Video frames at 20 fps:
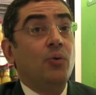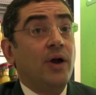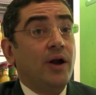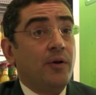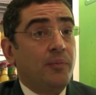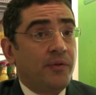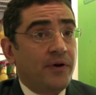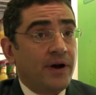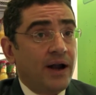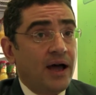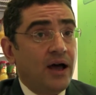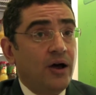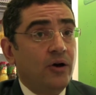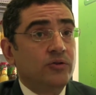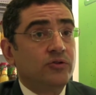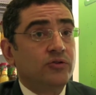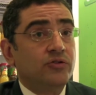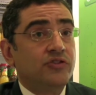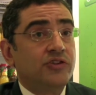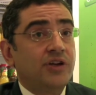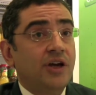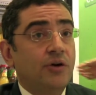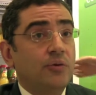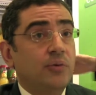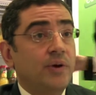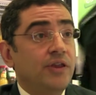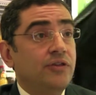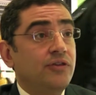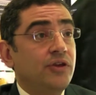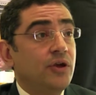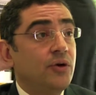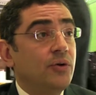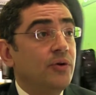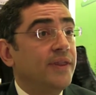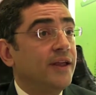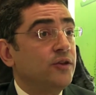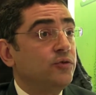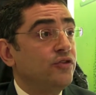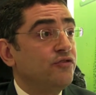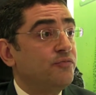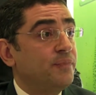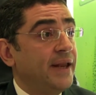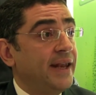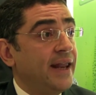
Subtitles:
we're proud to share with you that we've